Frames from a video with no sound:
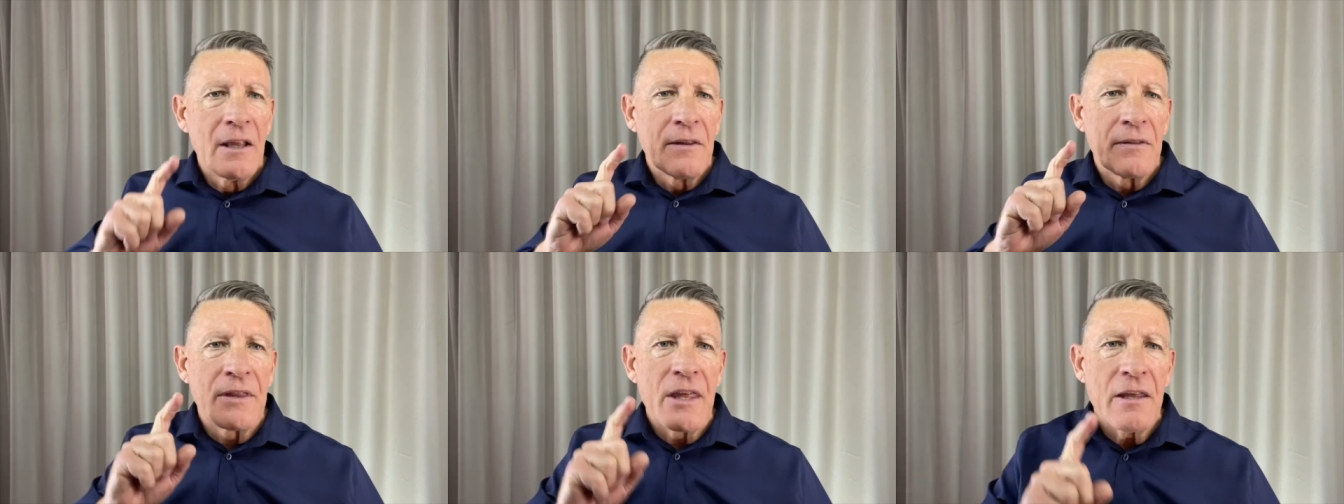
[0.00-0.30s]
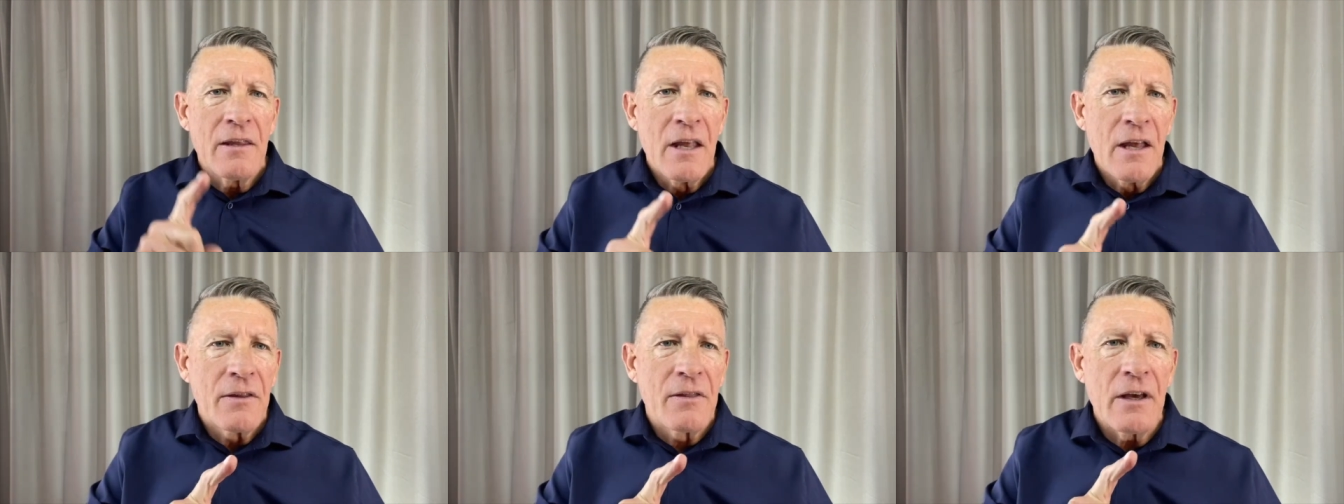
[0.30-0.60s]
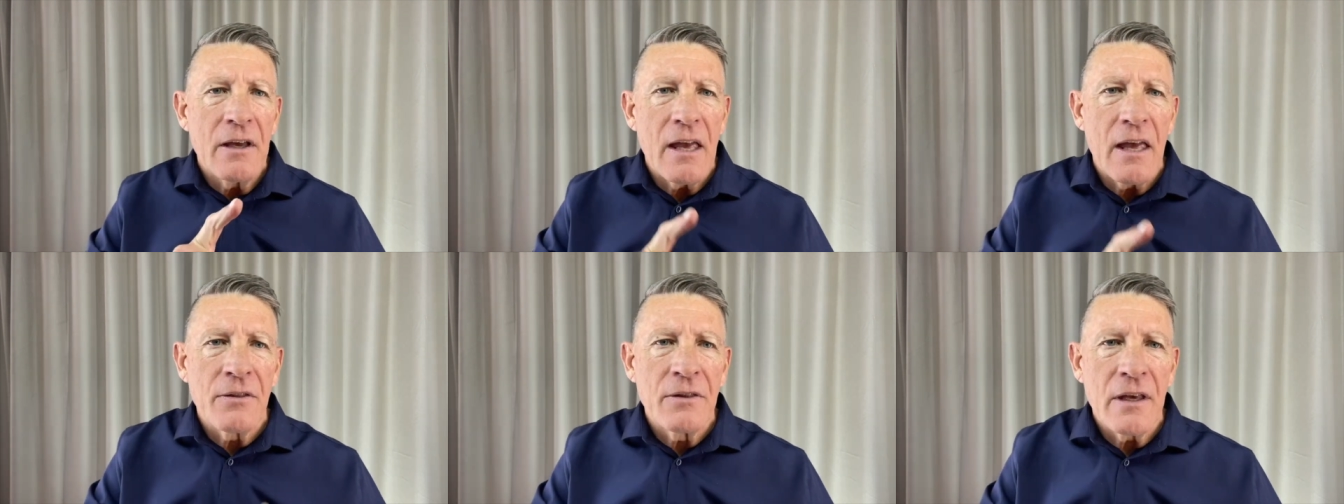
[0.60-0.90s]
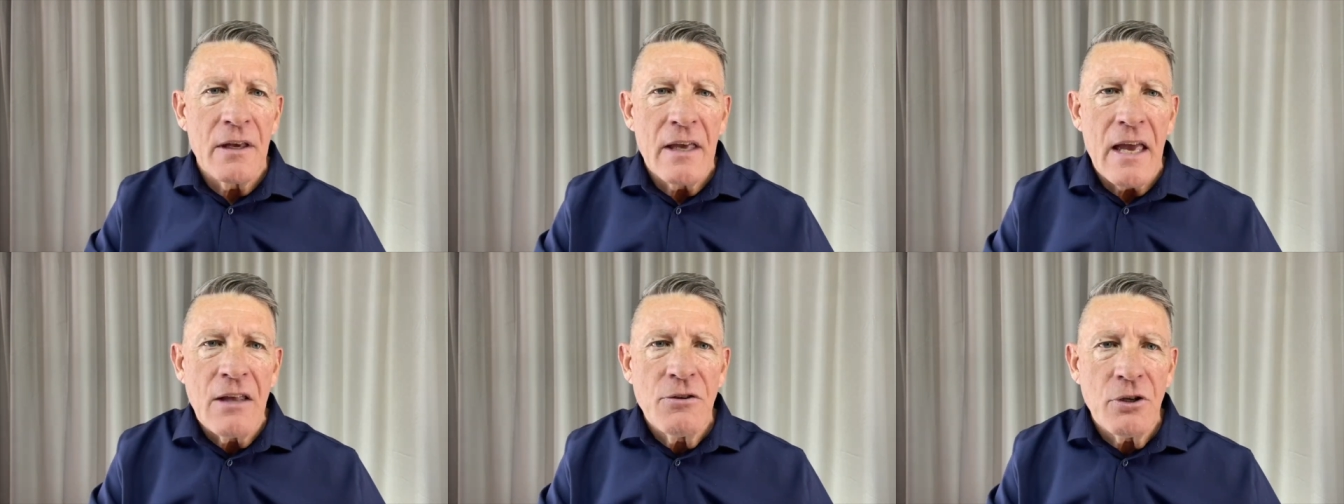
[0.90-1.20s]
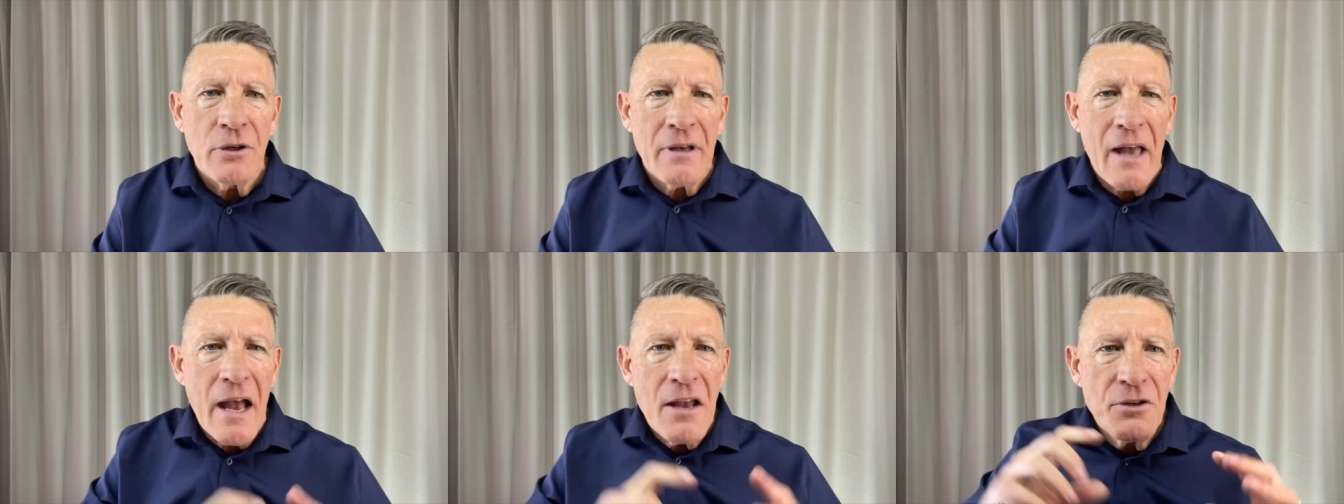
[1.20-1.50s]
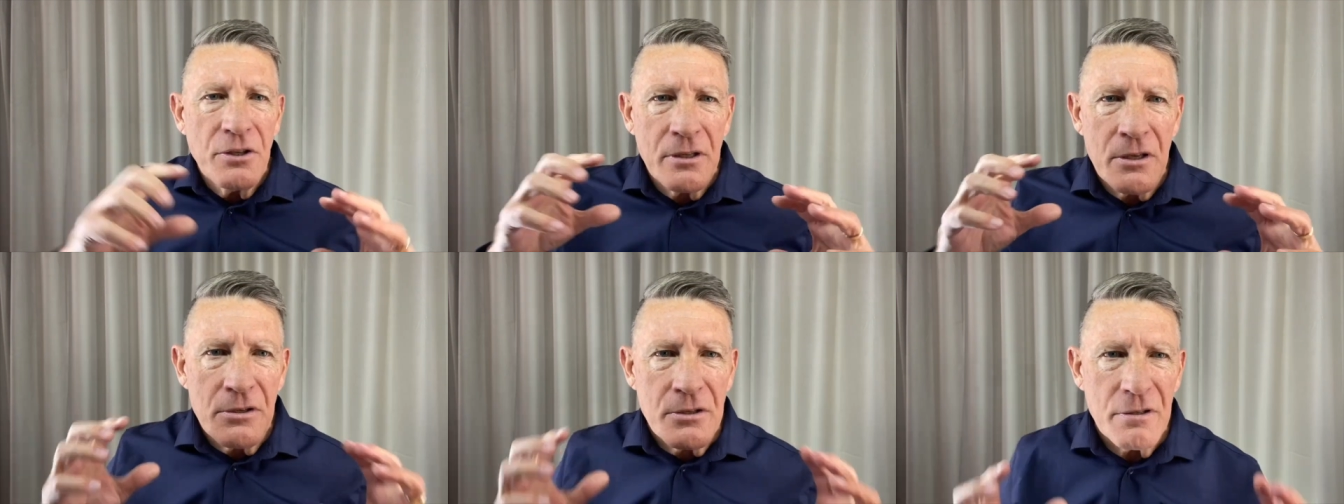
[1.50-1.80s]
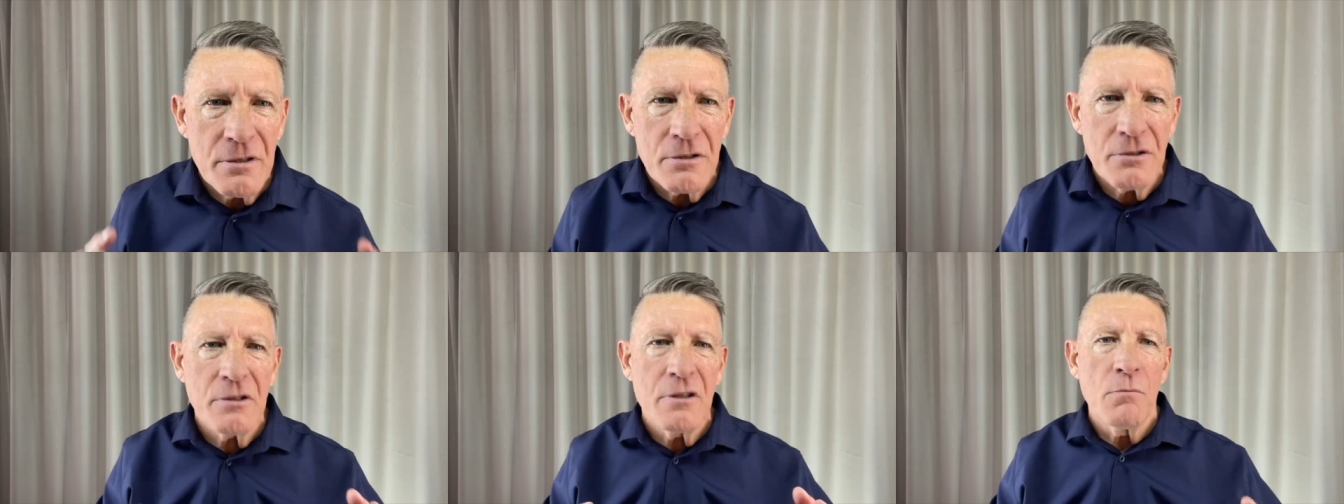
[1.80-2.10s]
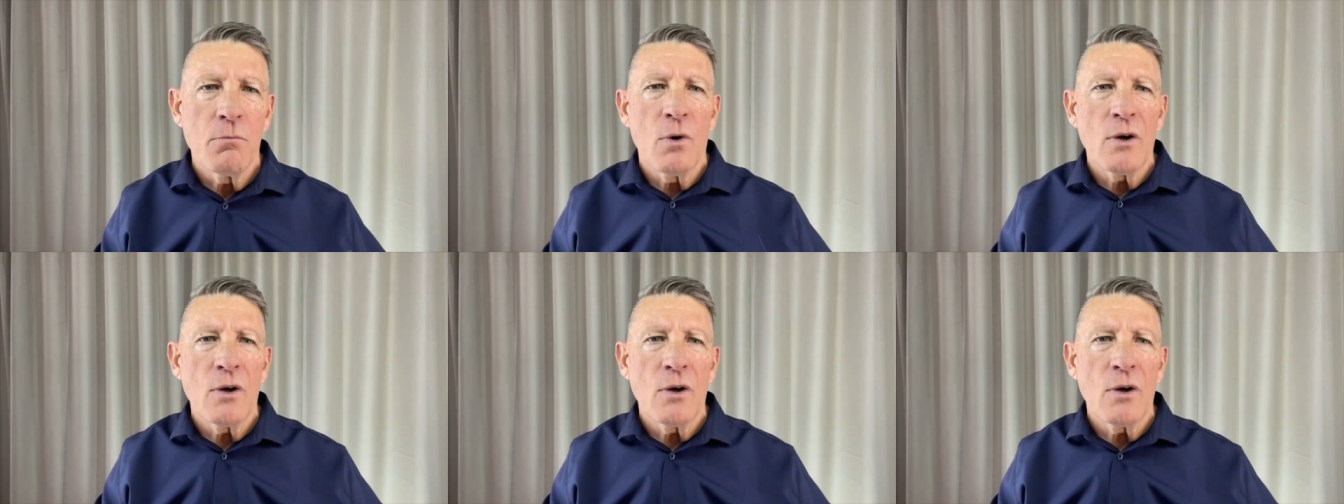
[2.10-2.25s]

The, the, the education system